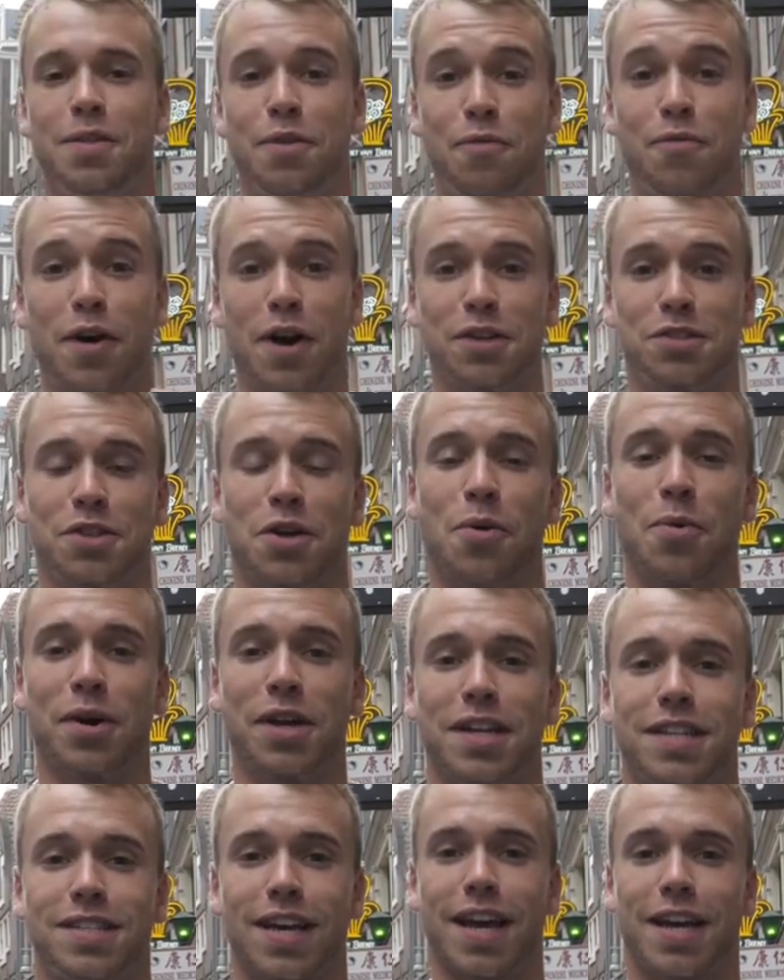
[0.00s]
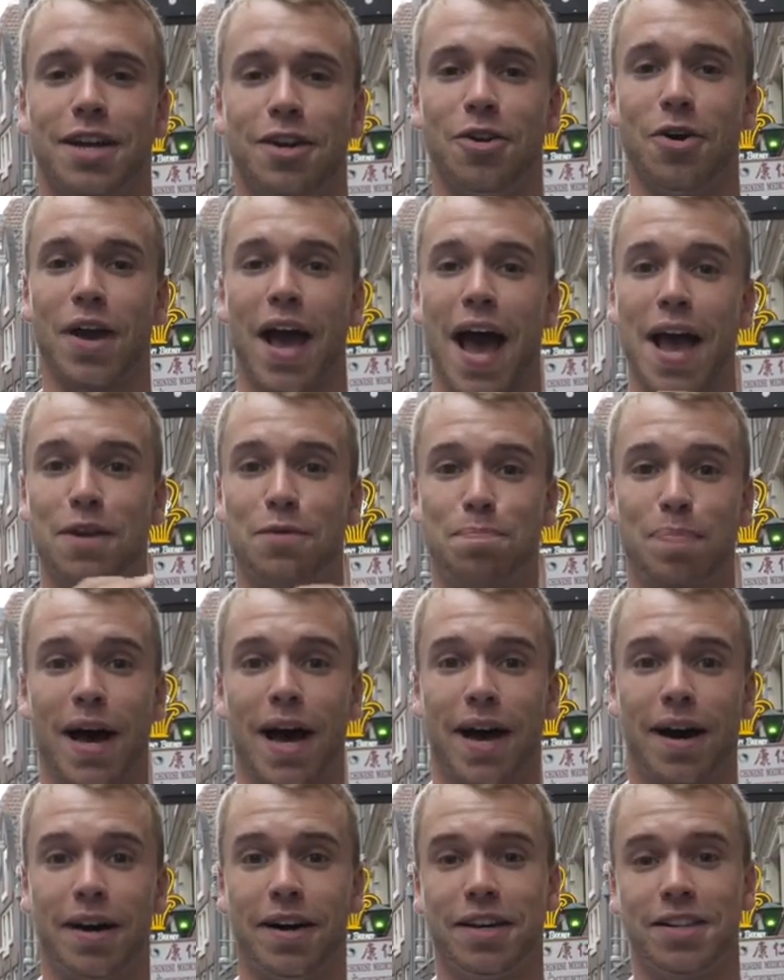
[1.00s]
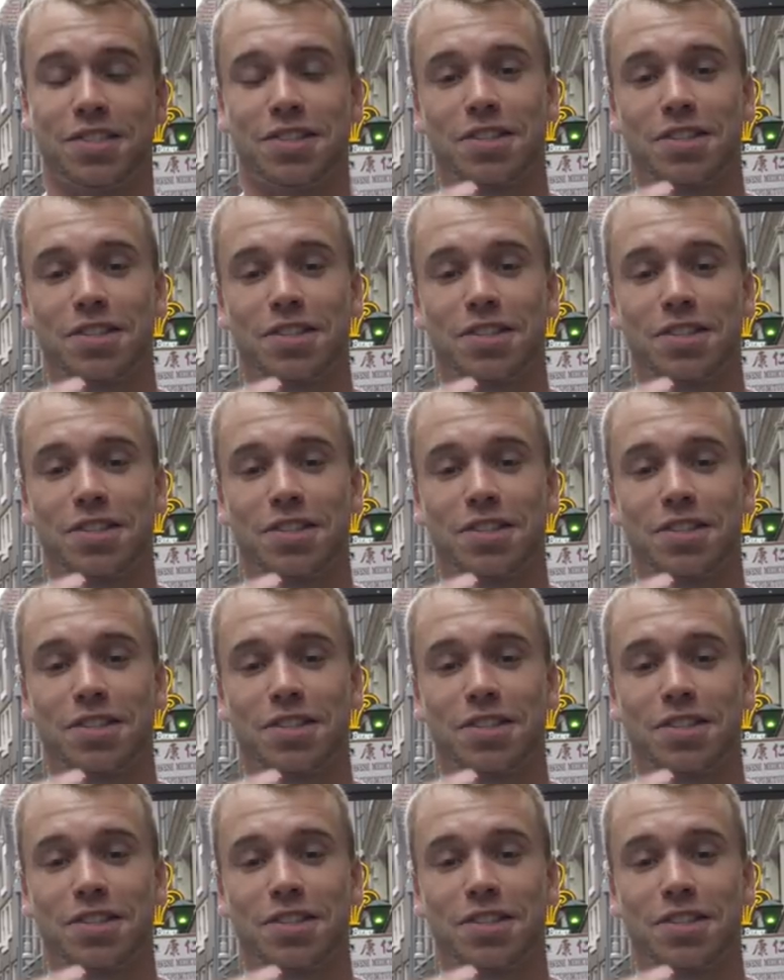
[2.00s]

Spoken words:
First store we're going to take a look at is Pata. It